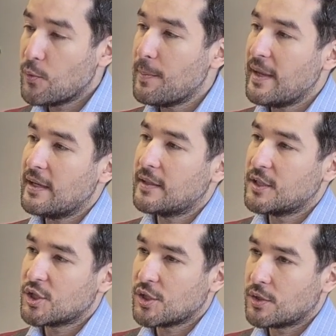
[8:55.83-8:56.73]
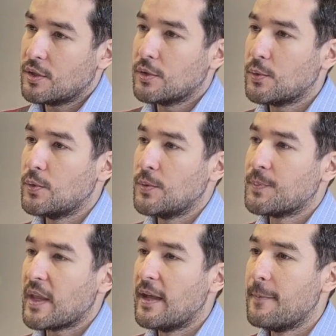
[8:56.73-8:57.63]
we pay attention to
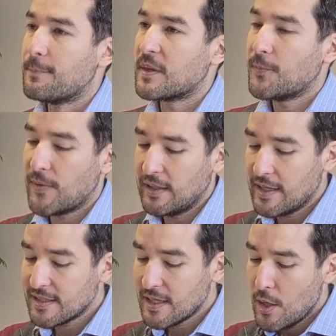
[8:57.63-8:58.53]
feelings.